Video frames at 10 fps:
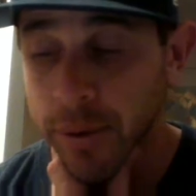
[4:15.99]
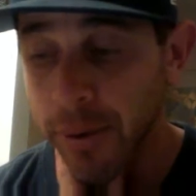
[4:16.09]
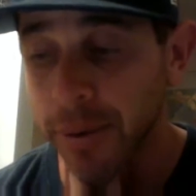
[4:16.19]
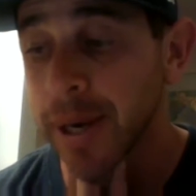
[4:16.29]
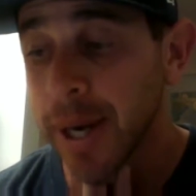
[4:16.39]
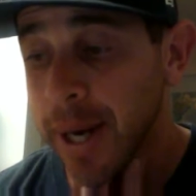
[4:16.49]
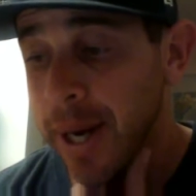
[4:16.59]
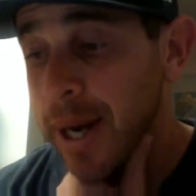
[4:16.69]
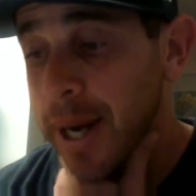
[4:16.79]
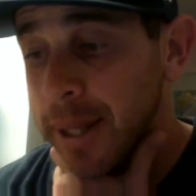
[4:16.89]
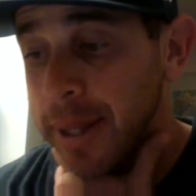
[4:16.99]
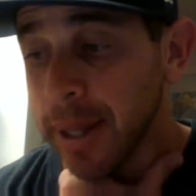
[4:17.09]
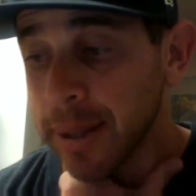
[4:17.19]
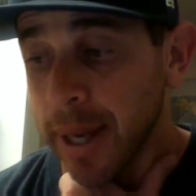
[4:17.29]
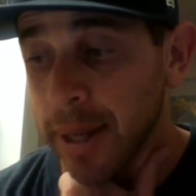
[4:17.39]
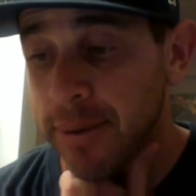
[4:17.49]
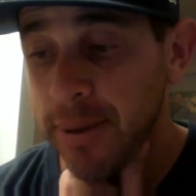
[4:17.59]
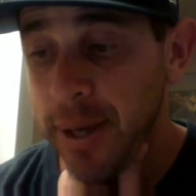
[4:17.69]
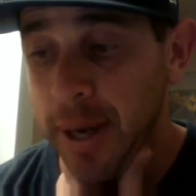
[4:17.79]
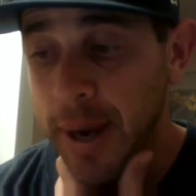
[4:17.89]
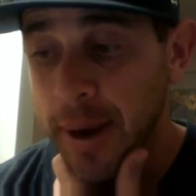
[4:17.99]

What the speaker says: So I think that's